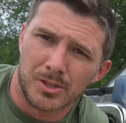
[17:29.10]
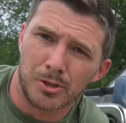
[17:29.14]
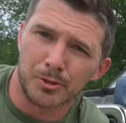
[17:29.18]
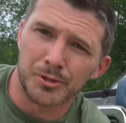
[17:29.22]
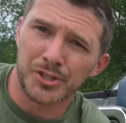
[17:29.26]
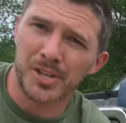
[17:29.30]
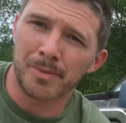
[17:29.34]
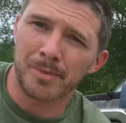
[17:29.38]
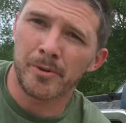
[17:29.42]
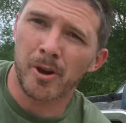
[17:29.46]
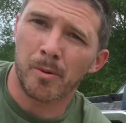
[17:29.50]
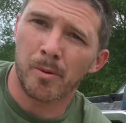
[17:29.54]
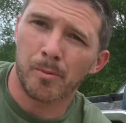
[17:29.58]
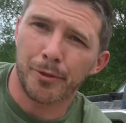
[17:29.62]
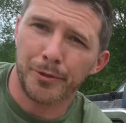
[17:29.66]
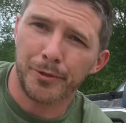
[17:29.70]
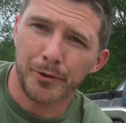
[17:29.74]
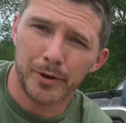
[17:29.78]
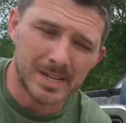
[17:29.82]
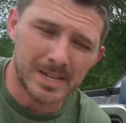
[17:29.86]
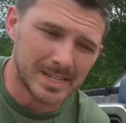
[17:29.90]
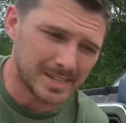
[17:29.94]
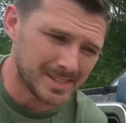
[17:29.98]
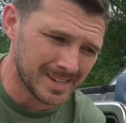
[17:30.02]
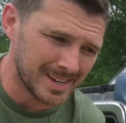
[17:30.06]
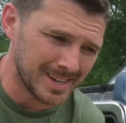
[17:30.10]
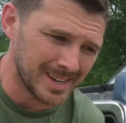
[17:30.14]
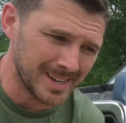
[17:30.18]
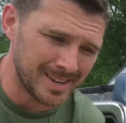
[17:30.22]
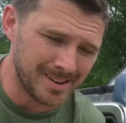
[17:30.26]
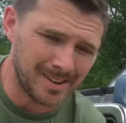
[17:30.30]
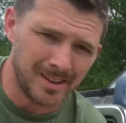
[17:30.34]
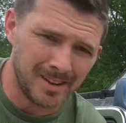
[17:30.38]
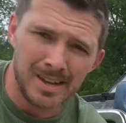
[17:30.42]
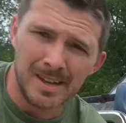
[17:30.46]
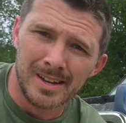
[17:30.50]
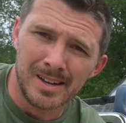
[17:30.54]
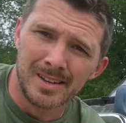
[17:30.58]
shim number 3 is
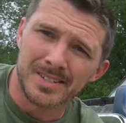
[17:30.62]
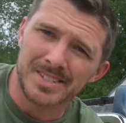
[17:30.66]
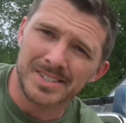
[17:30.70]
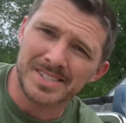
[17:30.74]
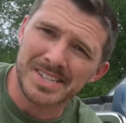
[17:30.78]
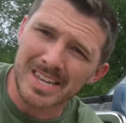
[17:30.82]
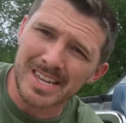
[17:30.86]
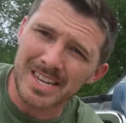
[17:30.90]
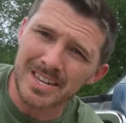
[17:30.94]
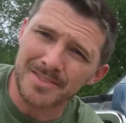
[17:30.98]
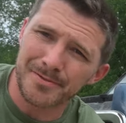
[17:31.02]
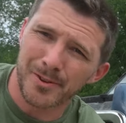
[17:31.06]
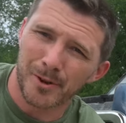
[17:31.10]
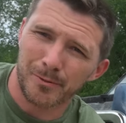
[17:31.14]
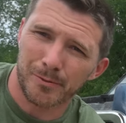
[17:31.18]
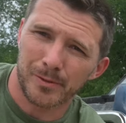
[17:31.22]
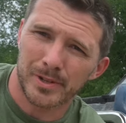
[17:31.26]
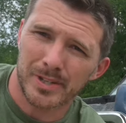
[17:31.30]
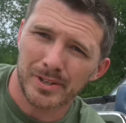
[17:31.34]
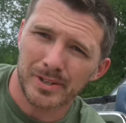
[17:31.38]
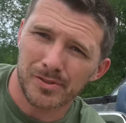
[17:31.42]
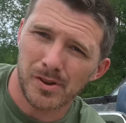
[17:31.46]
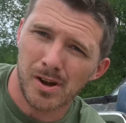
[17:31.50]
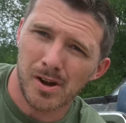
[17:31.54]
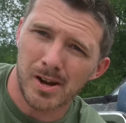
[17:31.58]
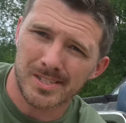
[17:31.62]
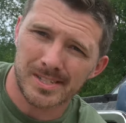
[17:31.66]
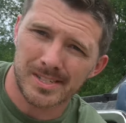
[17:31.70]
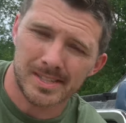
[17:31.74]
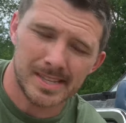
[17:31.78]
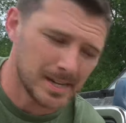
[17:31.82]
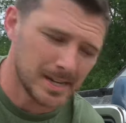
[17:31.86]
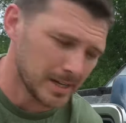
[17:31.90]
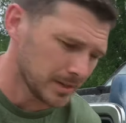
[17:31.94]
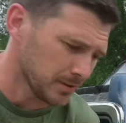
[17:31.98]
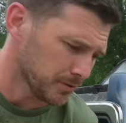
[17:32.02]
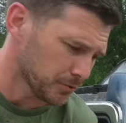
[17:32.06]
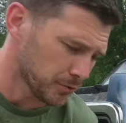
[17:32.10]
in. Steve over at Cross
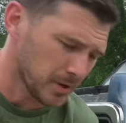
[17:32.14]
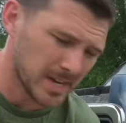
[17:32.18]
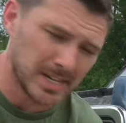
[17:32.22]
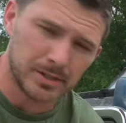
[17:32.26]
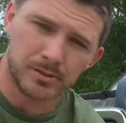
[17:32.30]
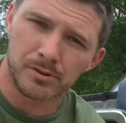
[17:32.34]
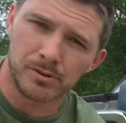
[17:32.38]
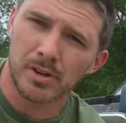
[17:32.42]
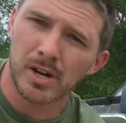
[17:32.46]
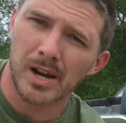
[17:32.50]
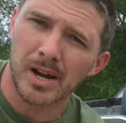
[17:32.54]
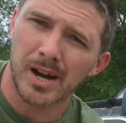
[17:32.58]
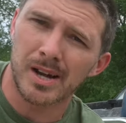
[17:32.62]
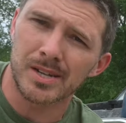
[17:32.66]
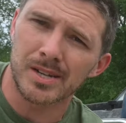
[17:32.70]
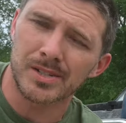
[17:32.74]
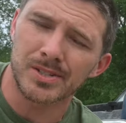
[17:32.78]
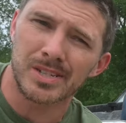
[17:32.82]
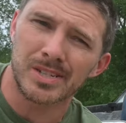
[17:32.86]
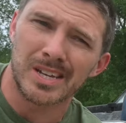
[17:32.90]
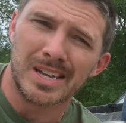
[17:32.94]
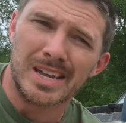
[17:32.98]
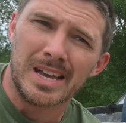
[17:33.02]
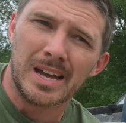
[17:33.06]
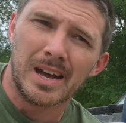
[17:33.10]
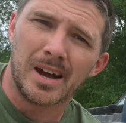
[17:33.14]
Thread Garage